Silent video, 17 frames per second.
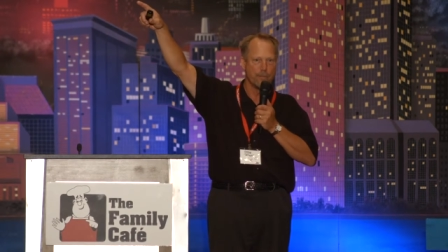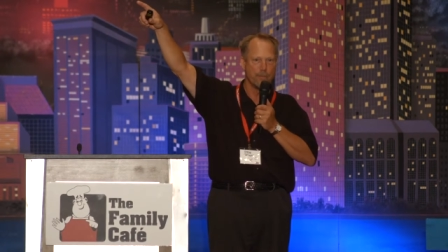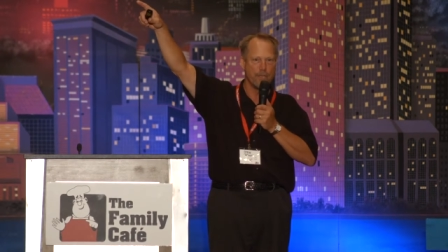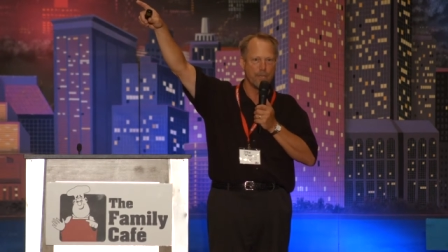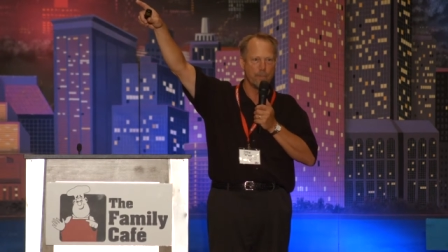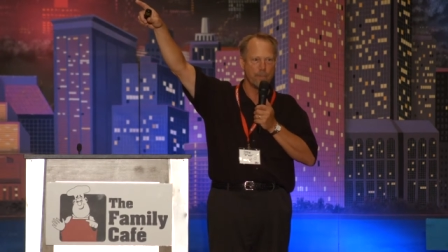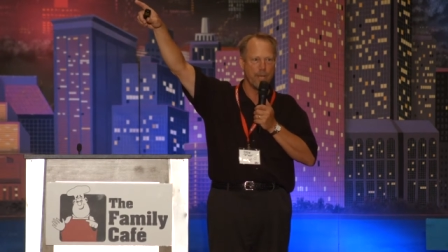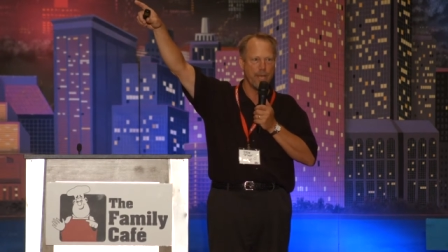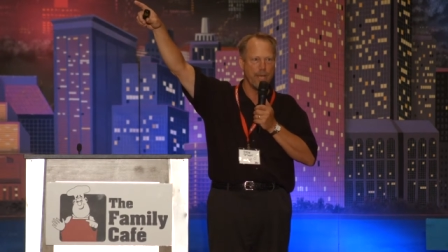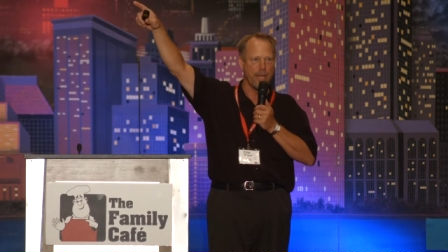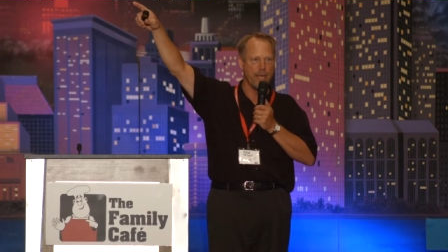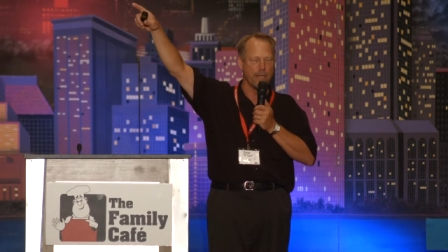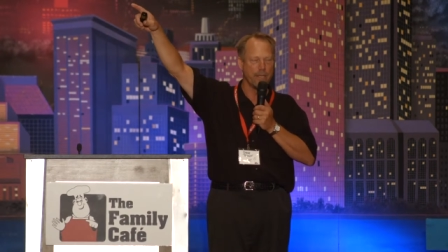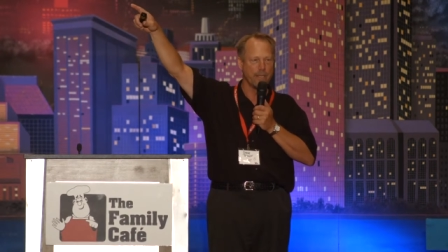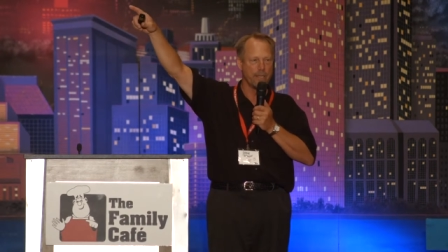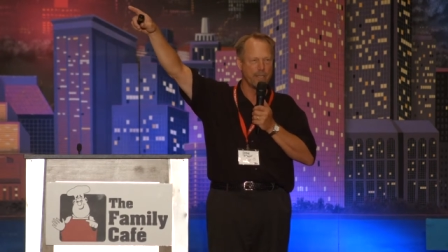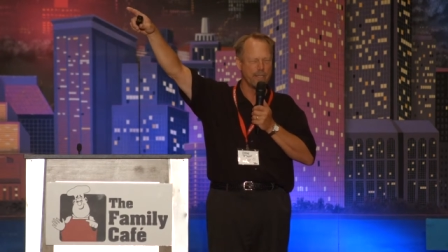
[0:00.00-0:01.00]
Peter
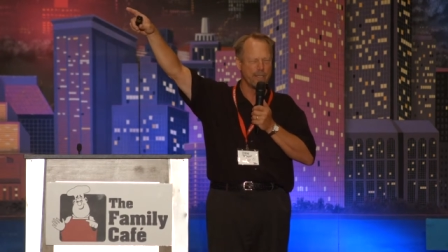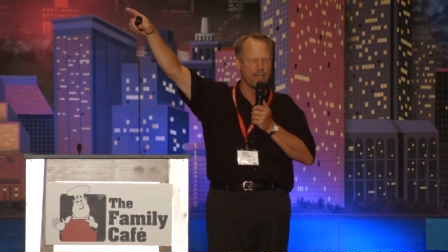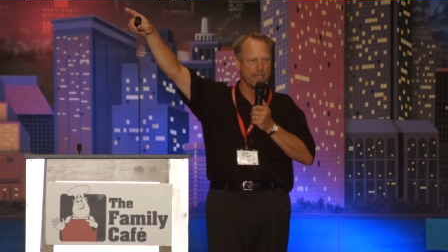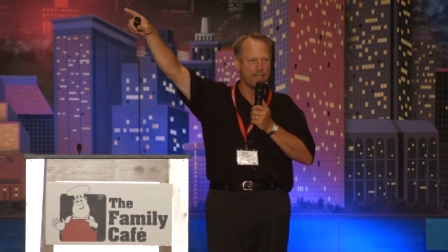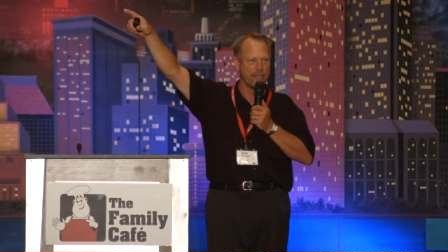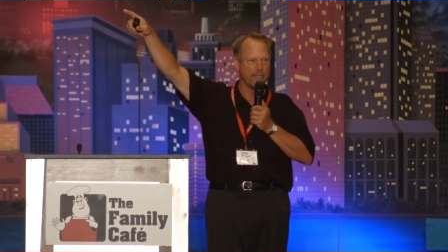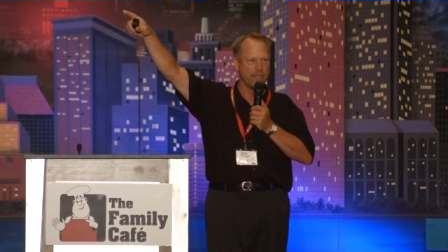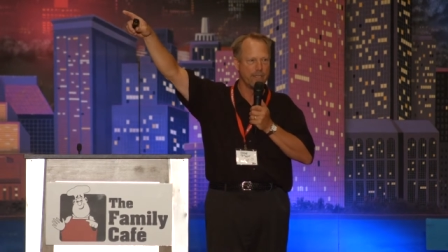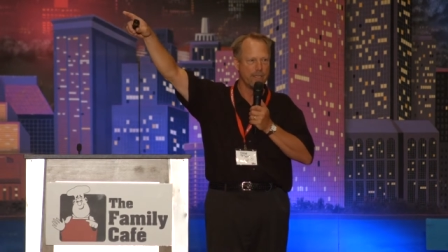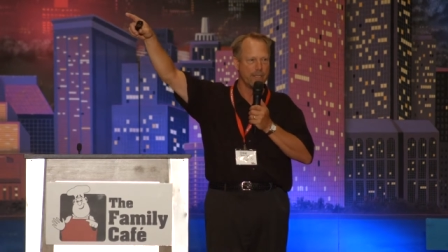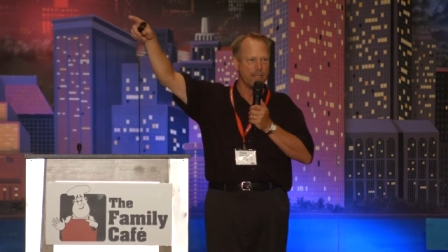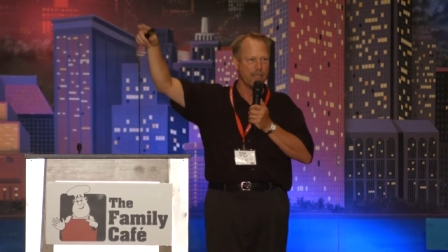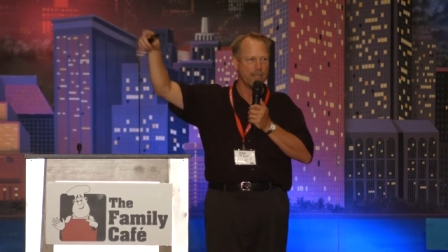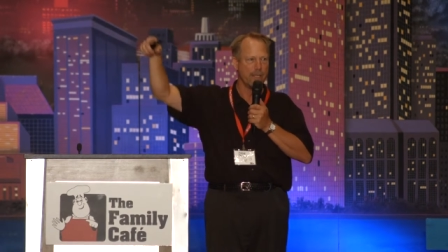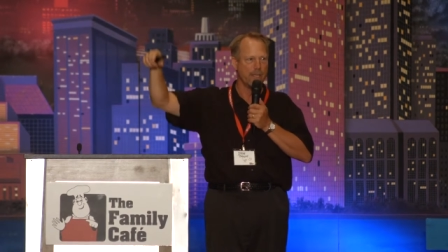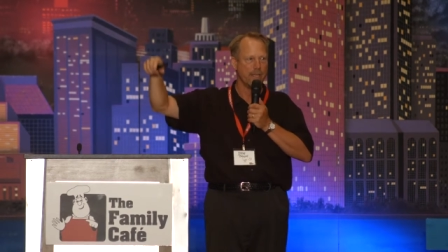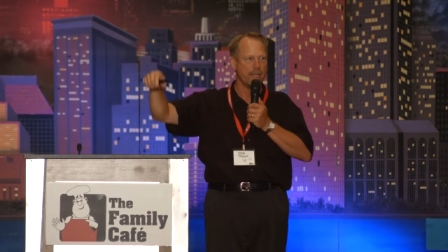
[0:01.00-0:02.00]
Pan.
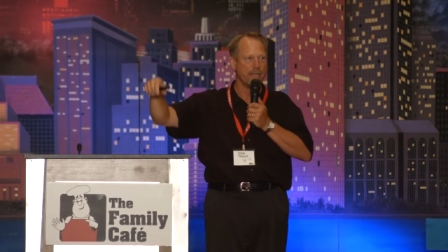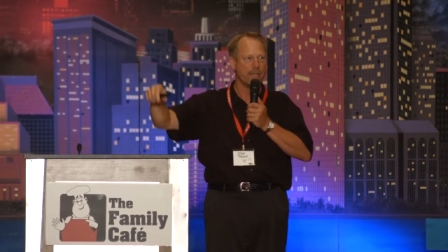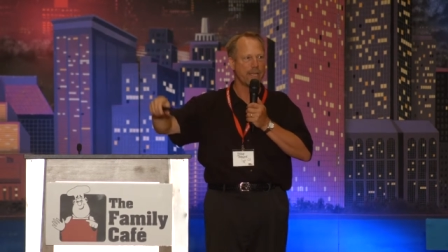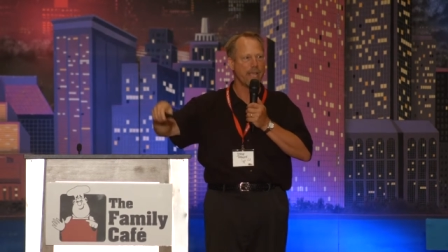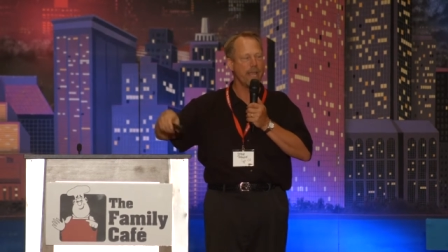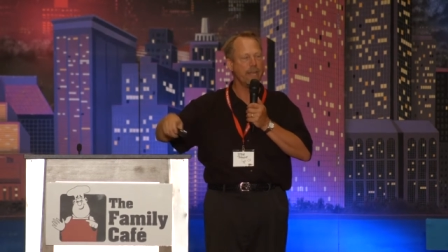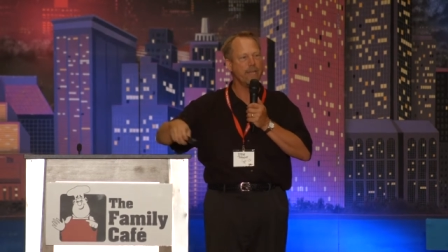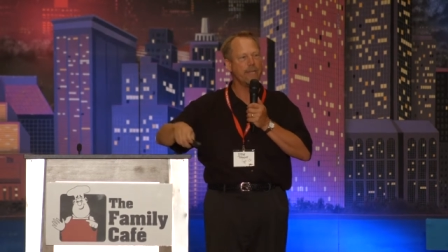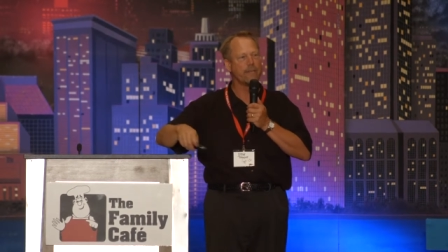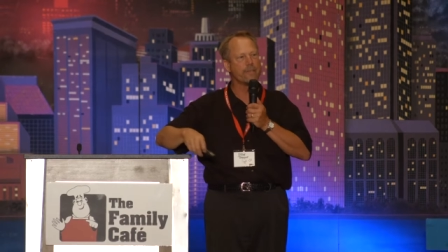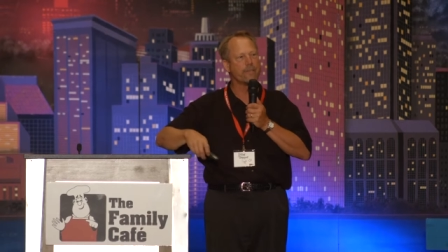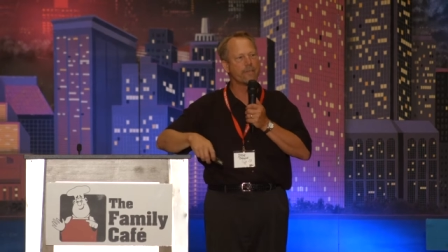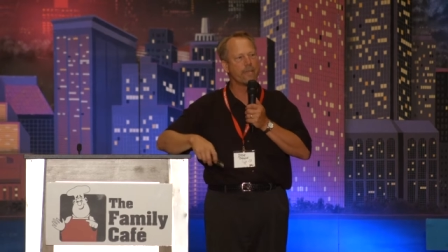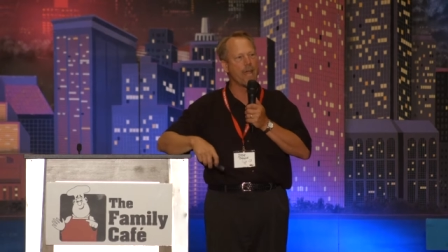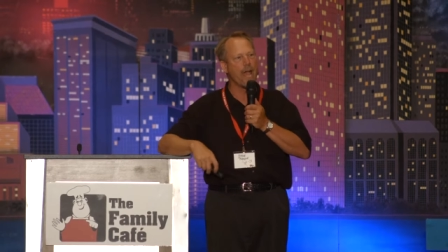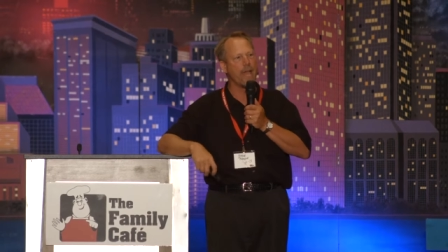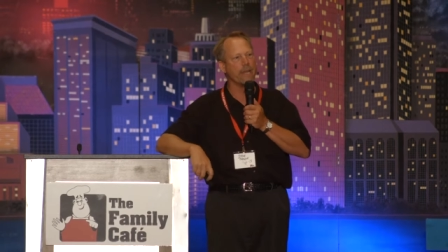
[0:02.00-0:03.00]
And Katie
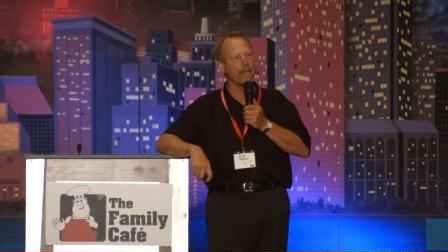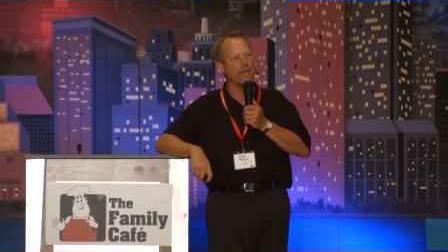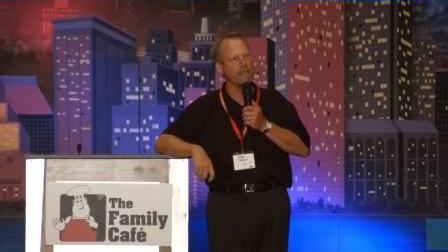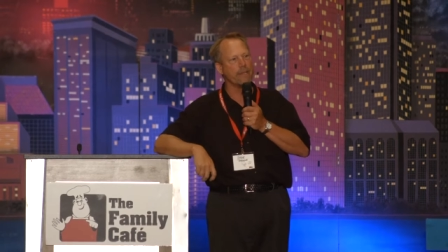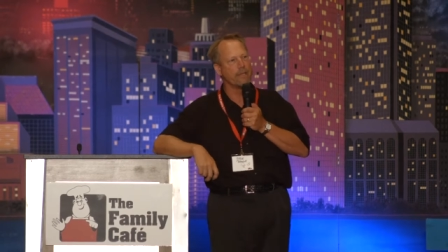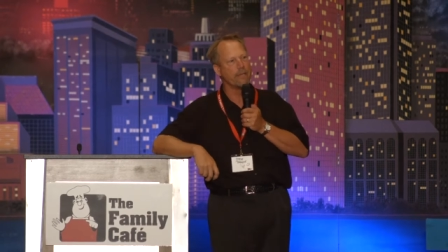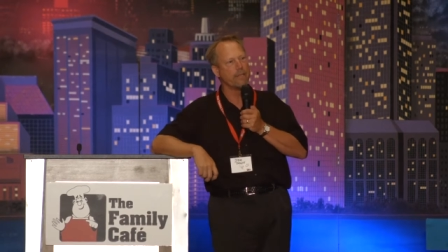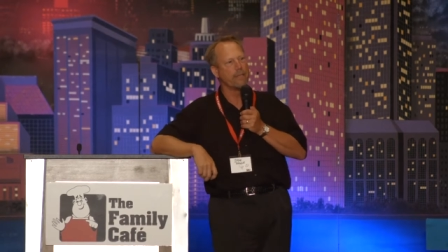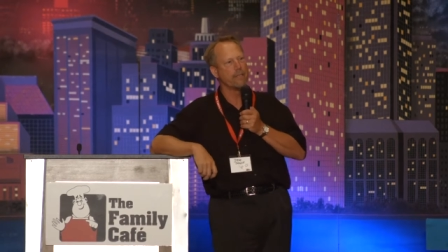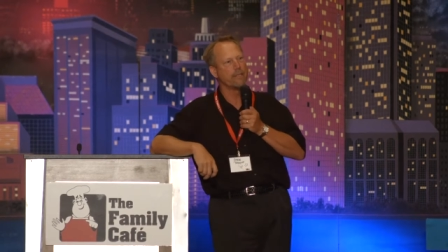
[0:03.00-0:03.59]
decided